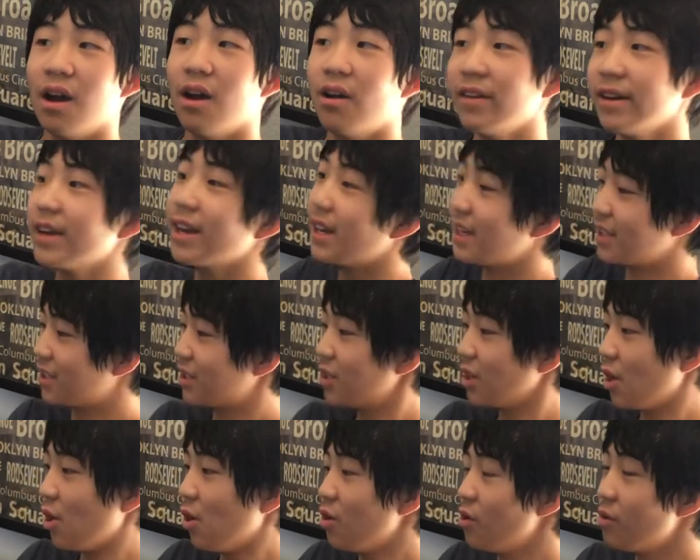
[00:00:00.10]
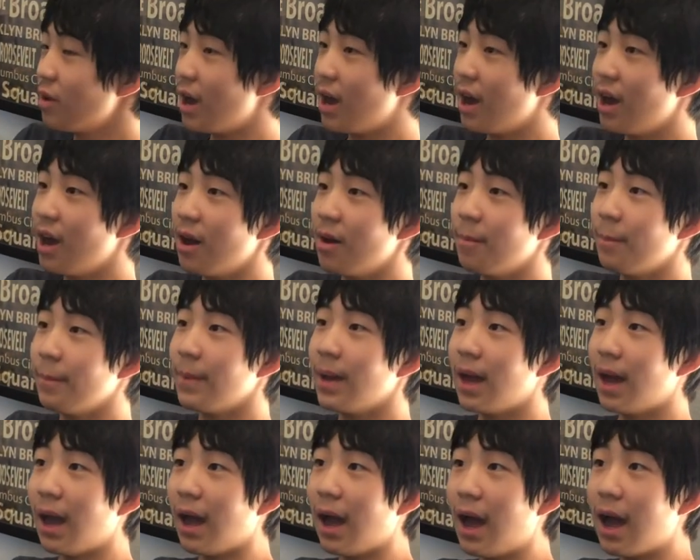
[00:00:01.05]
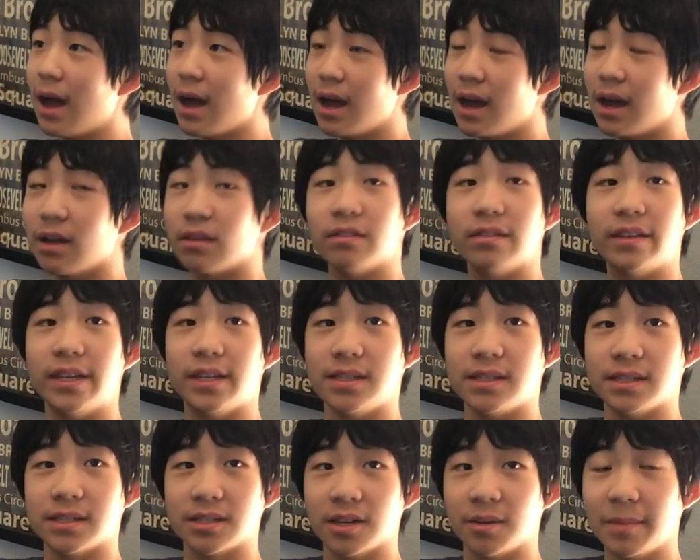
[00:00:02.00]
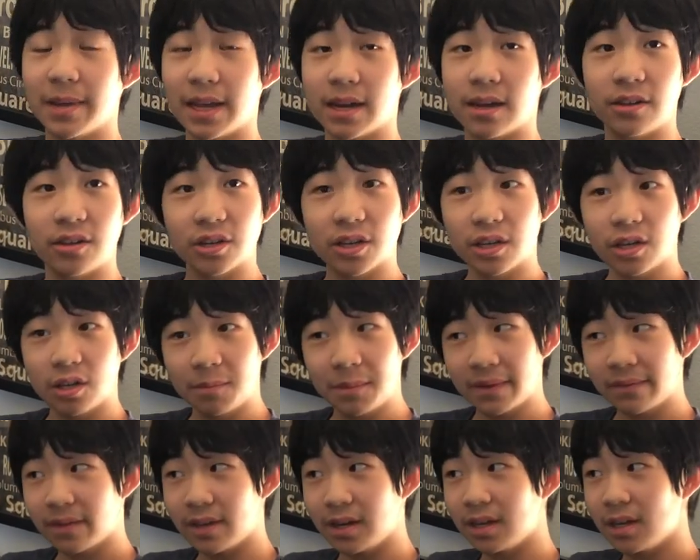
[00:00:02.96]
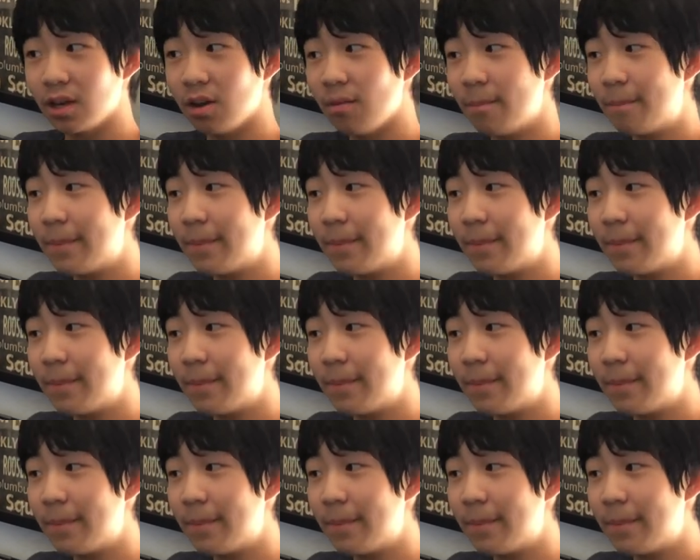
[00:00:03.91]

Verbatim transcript: Okay guys, so um, this is gonna be another cubing video,